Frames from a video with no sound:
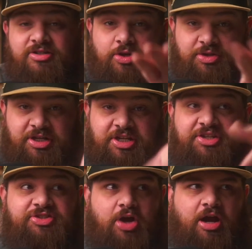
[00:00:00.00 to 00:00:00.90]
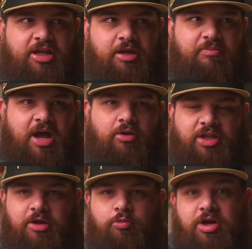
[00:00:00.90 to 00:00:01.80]
So he's talking
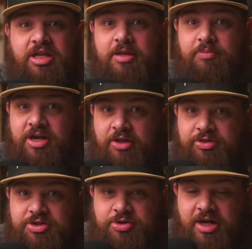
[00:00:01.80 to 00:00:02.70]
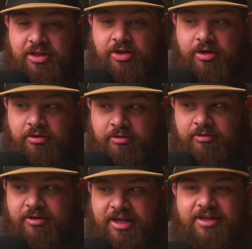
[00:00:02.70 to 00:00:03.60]
about when he put out the trailer,
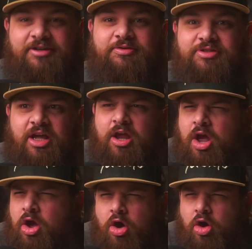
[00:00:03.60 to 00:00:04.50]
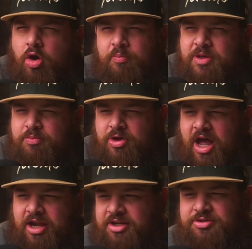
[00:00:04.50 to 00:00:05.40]
and he was like, oh, people
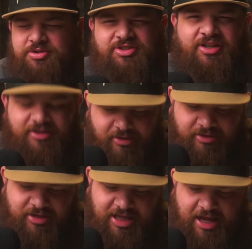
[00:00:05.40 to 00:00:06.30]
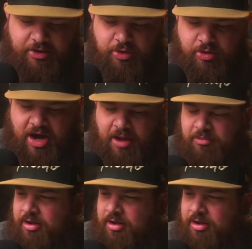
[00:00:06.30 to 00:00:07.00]
got interested. Yeah, no crap.